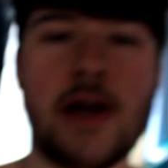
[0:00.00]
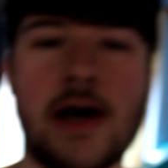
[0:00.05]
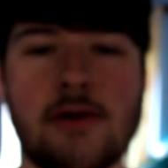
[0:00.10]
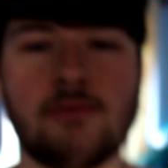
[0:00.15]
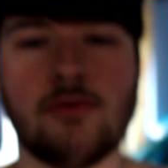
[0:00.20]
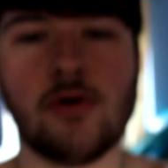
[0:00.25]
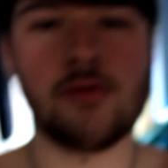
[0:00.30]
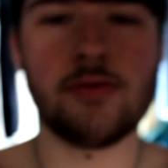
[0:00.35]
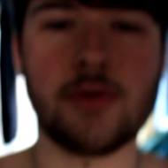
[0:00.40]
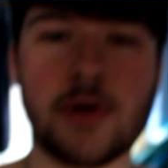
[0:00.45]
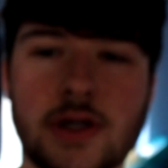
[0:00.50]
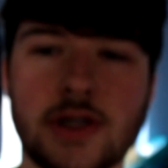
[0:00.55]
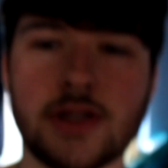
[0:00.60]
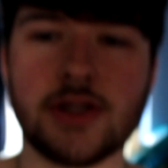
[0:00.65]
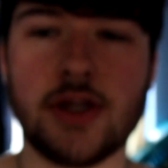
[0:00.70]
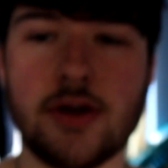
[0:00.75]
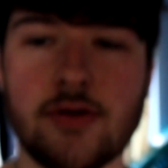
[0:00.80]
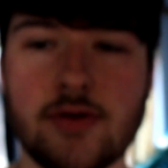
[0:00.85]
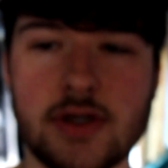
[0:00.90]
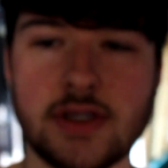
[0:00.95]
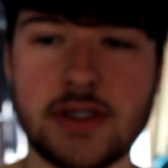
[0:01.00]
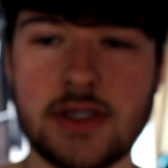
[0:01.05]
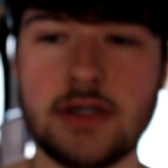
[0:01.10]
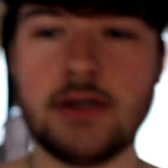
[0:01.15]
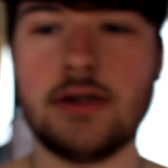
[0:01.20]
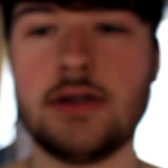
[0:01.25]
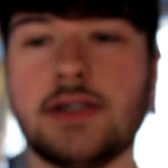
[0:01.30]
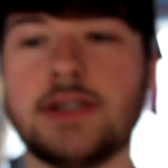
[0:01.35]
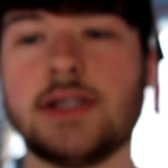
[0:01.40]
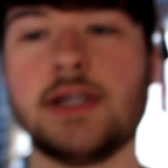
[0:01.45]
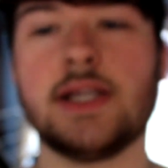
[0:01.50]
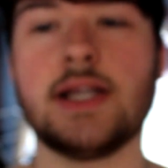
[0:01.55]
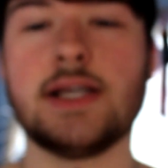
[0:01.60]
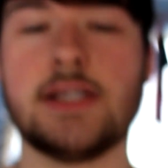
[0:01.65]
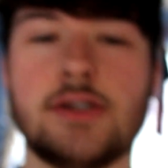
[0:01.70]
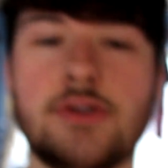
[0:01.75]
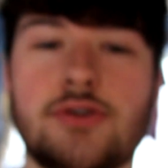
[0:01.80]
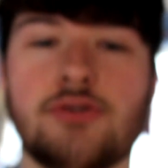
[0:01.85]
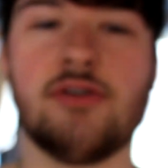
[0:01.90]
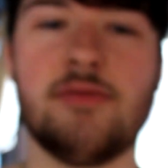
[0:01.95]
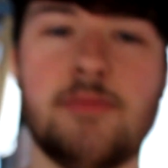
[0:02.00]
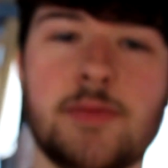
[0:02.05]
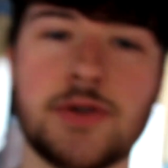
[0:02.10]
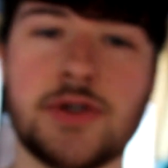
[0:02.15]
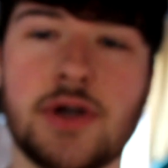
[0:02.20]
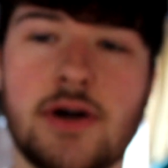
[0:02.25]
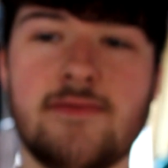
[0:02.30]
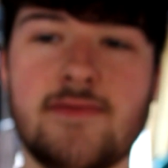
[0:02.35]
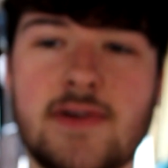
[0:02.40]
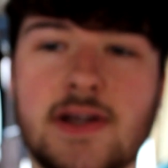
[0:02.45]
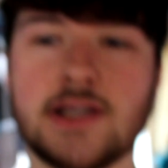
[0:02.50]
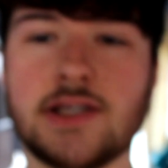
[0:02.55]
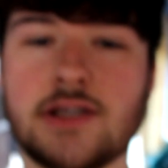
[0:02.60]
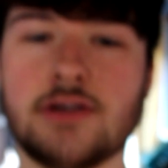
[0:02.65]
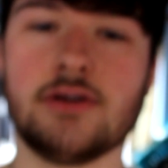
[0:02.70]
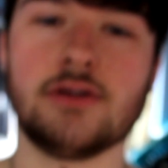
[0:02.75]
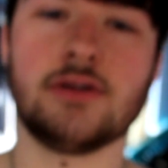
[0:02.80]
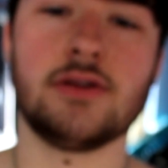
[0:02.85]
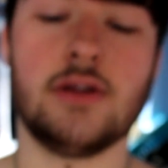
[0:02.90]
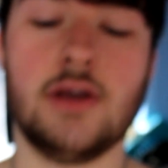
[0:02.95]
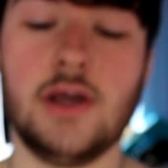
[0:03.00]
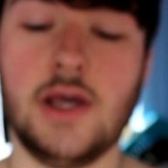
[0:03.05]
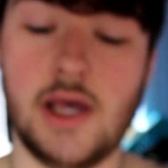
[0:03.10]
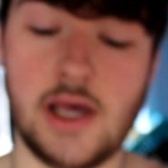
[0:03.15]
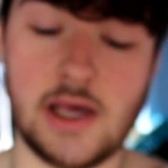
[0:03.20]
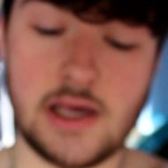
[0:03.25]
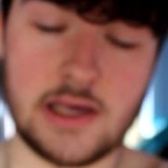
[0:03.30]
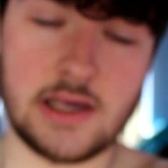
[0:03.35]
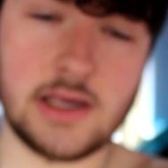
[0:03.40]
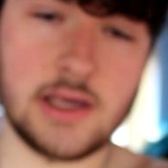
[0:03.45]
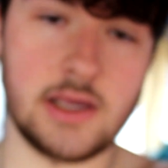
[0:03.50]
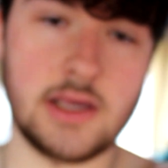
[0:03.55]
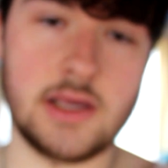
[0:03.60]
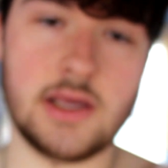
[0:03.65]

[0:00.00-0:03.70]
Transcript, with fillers: now what we're gonna do is seeing as i do have my driving lesson eh,